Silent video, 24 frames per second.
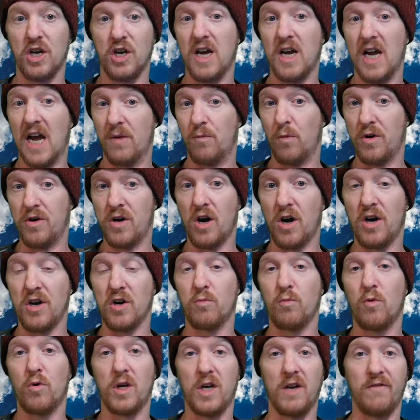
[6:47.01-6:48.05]
and 100
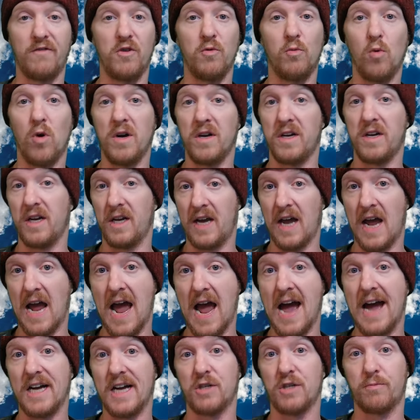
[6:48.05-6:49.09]
will give you 1
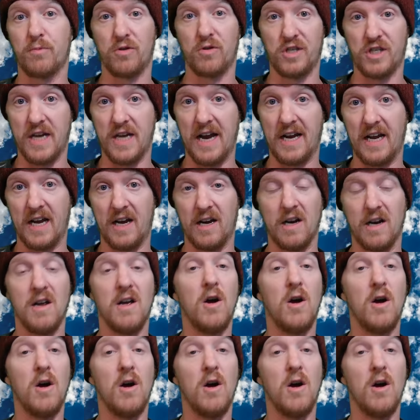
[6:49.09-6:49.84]
gigahash per second